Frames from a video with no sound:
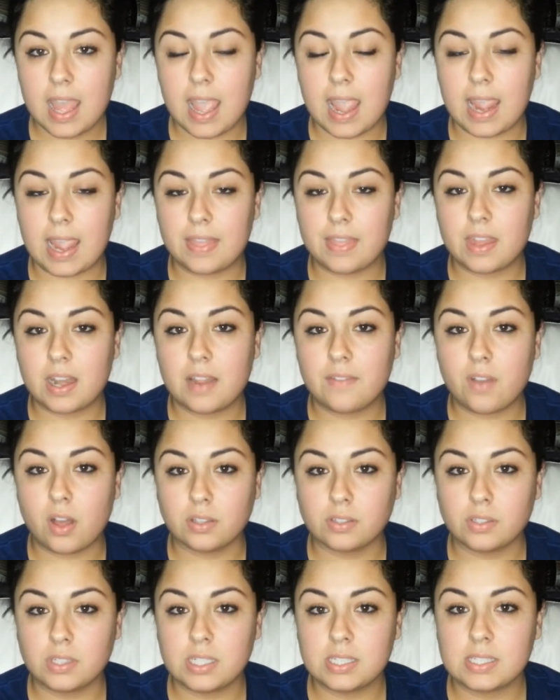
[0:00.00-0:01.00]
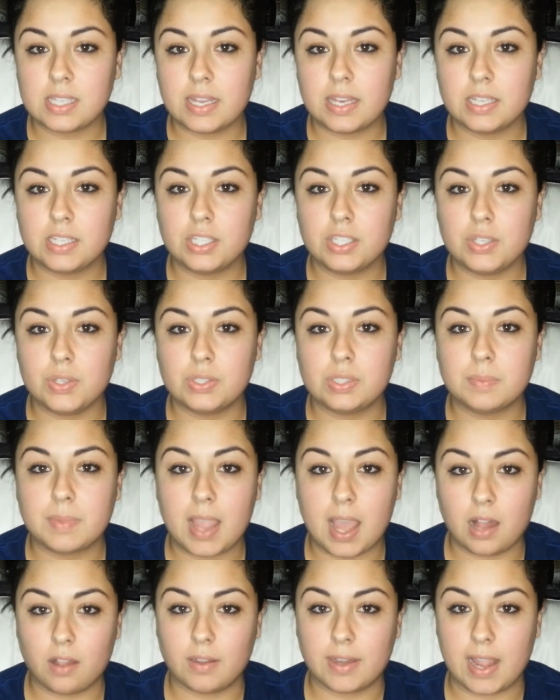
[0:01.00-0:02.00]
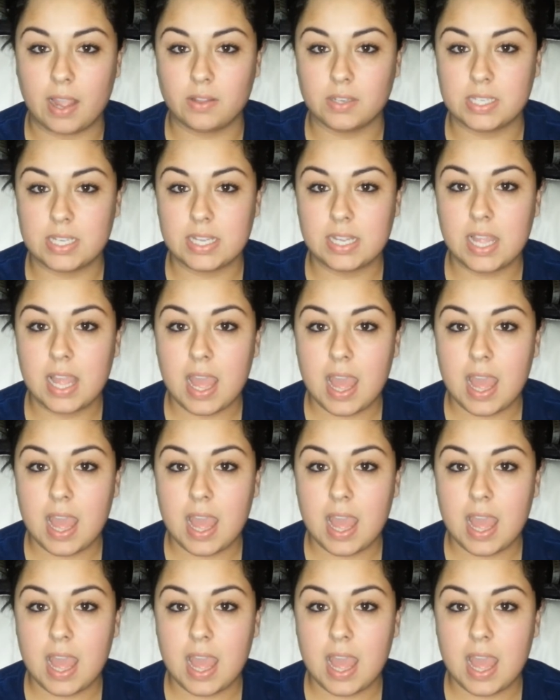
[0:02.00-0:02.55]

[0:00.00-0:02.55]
and then I've also decided to do some calorie counting.